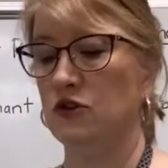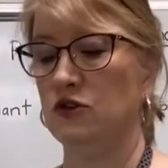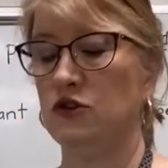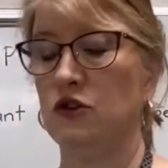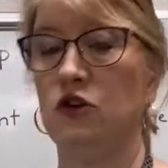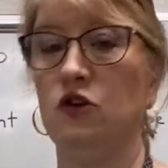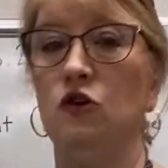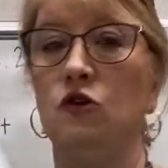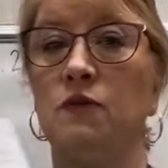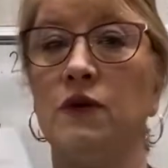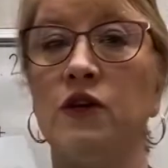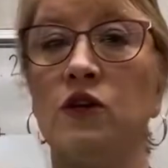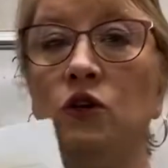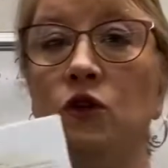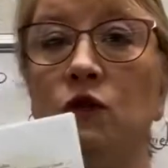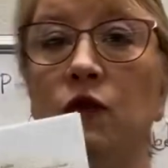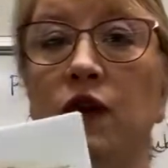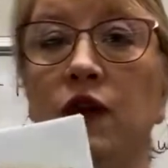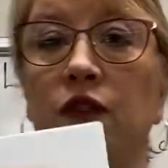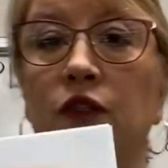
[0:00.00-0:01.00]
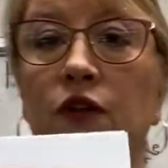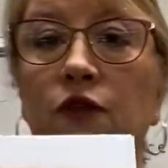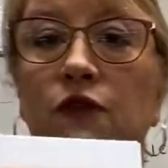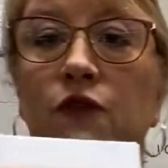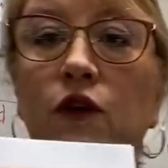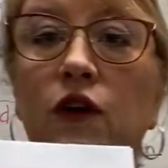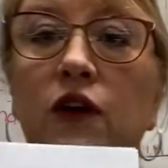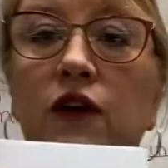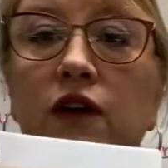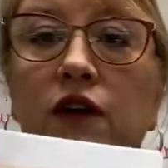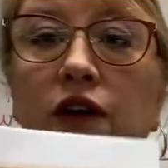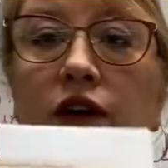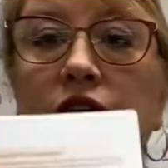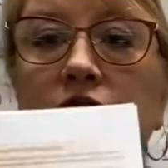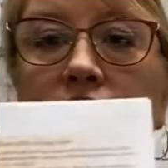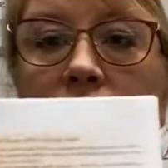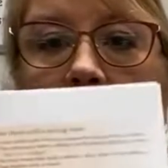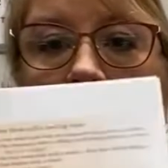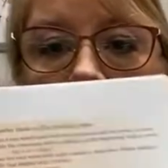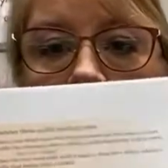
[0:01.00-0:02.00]
So you'll be doing the front
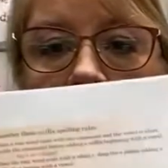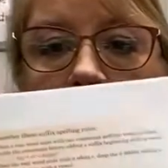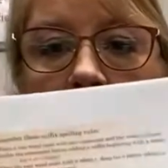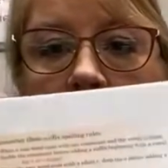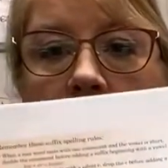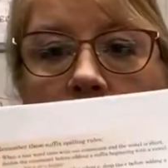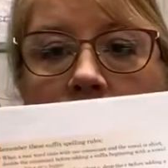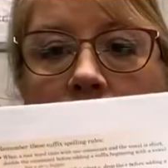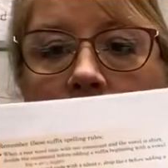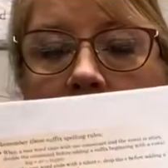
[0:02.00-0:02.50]
except for